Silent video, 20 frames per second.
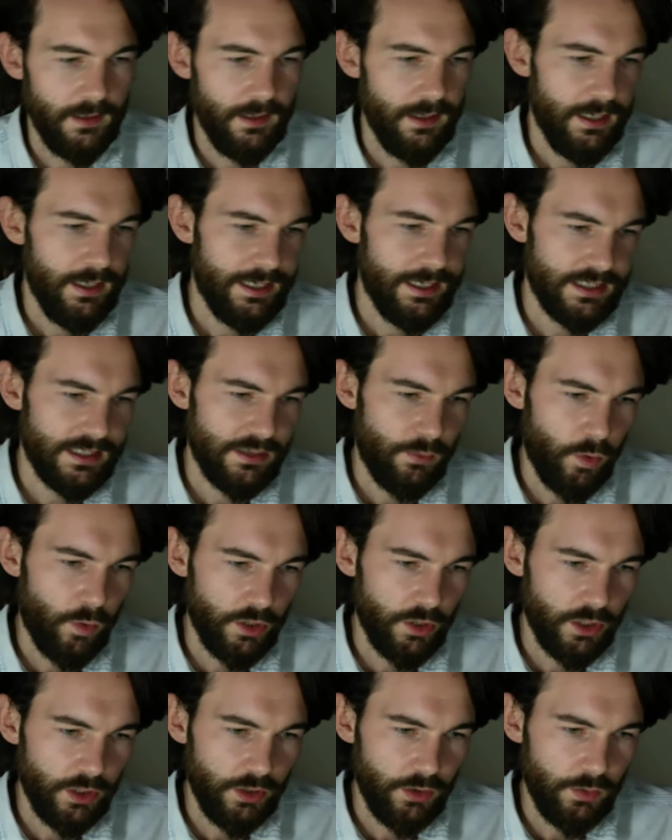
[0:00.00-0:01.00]
It is a
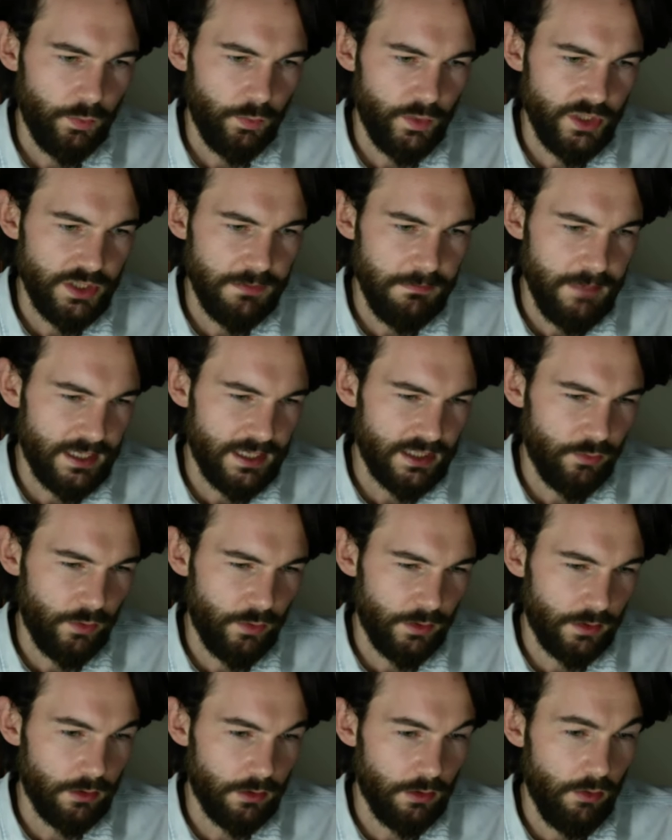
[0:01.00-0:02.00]
work which makes
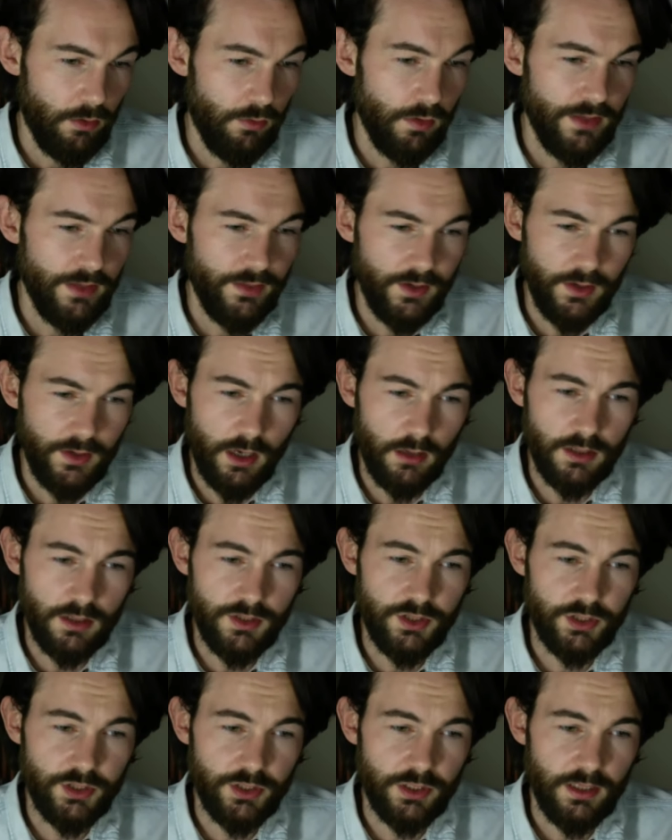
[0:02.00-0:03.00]
one grow in the
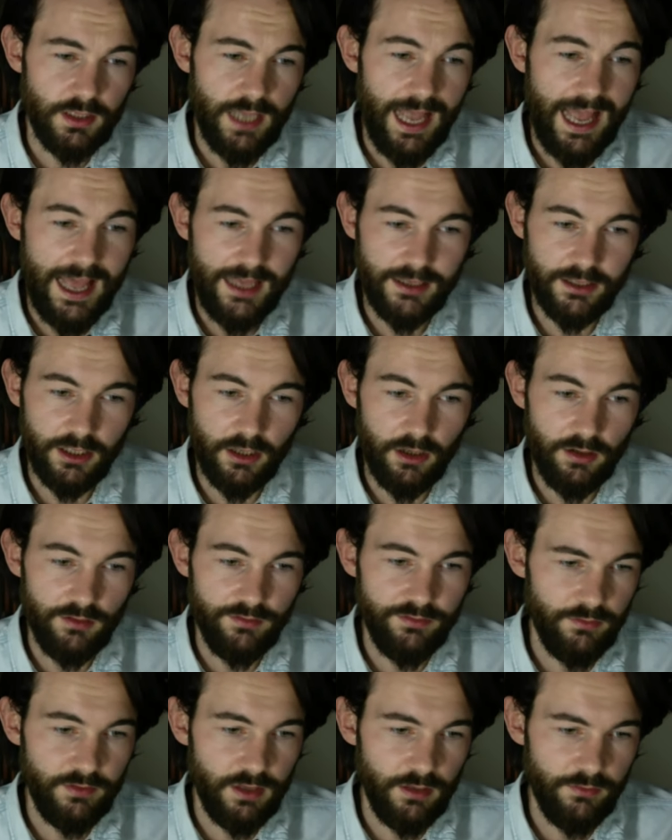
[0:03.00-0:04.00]
knowledge and
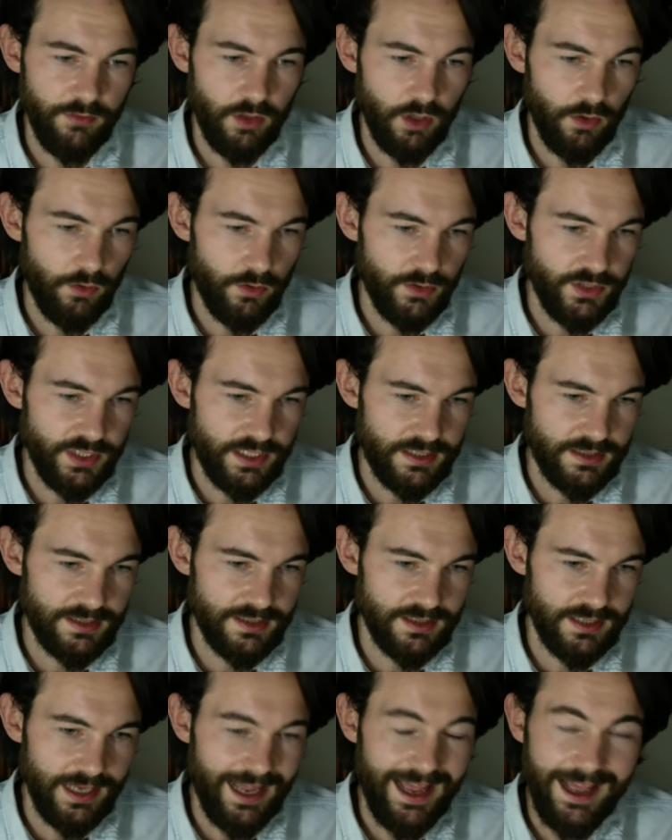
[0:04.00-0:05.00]
love of the Lord
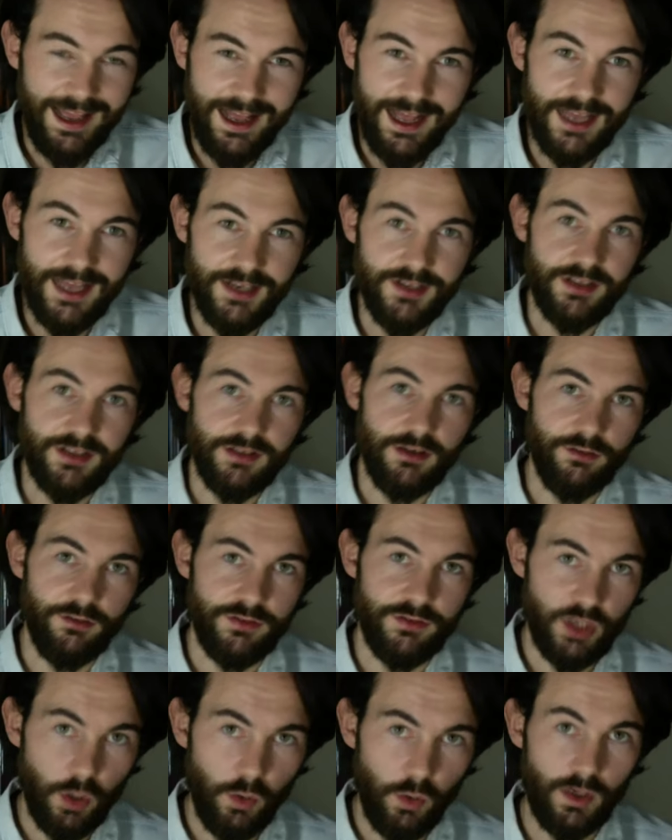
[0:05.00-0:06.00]
Jesus and of
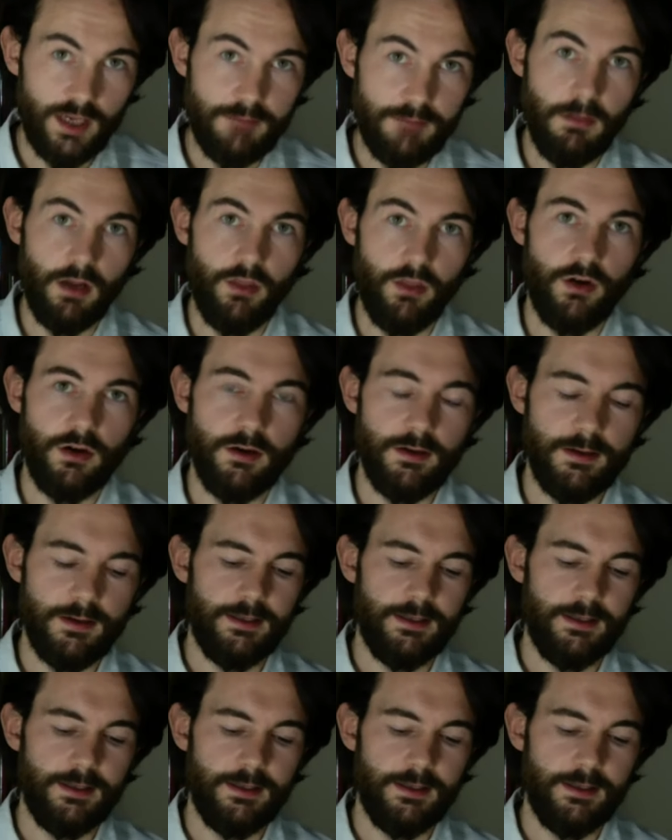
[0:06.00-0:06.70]
his Holy Mother."